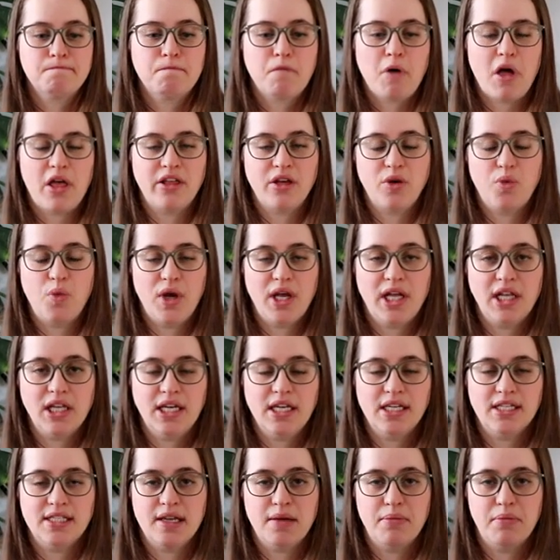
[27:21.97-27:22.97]
I think
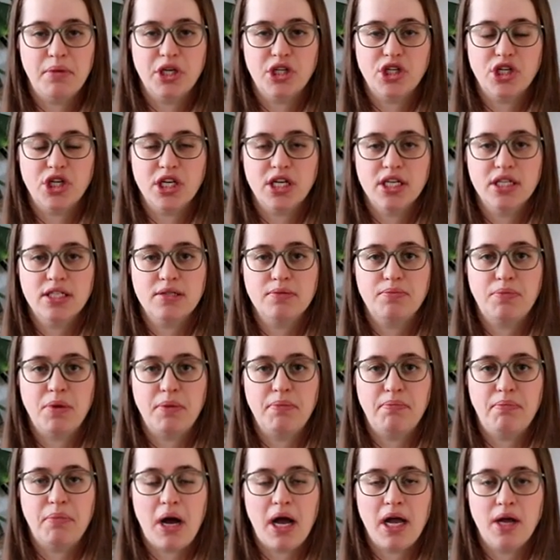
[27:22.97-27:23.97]
weekly is ambitious,
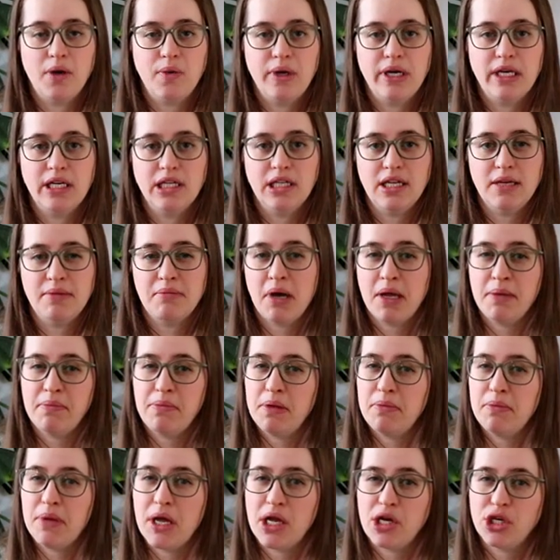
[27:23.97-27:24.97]
but bi-weekly might
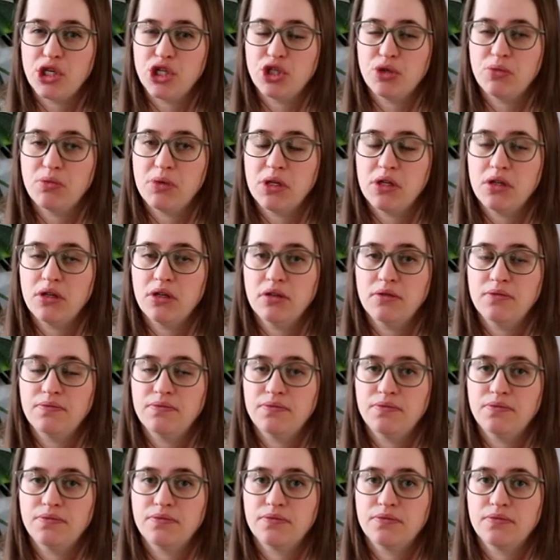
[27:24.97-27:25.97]
be manageable.
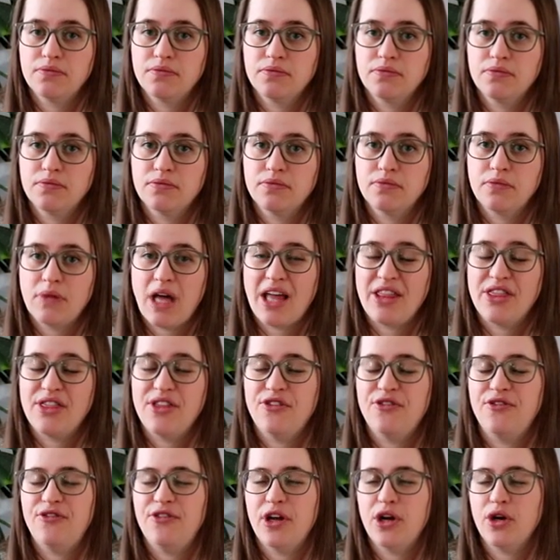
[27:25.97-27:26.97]
At
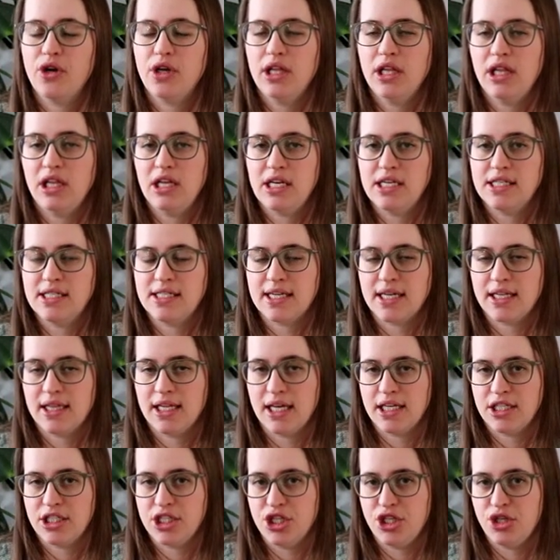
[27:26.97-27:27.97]
the very least, I'd
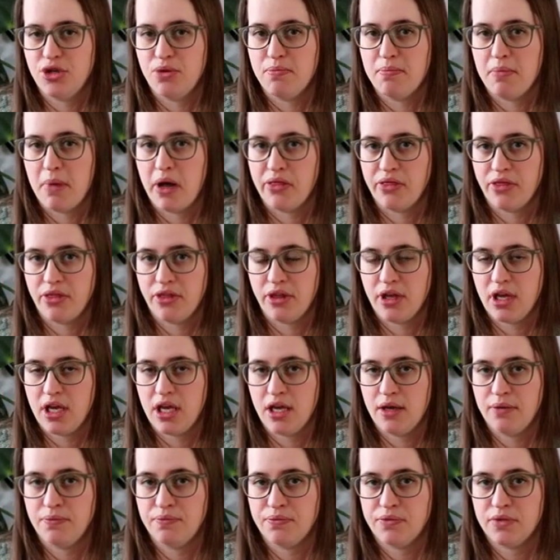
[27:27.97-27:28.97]
like to do
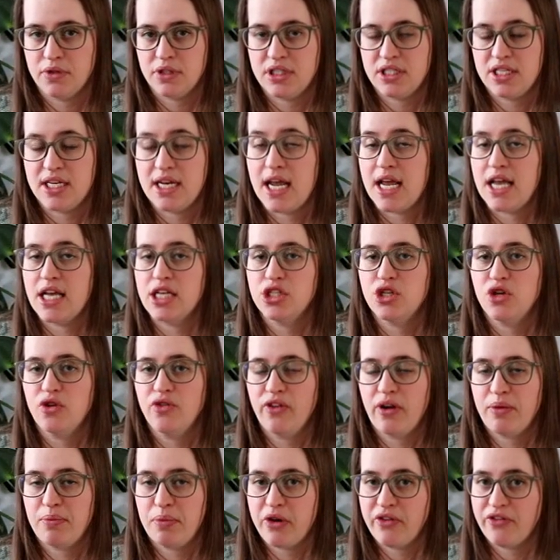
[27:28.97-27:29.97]
monthly. Today is
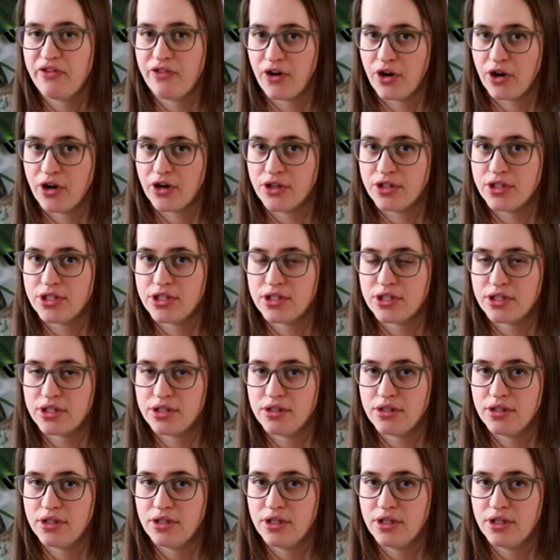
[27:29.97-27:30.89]
November 1st.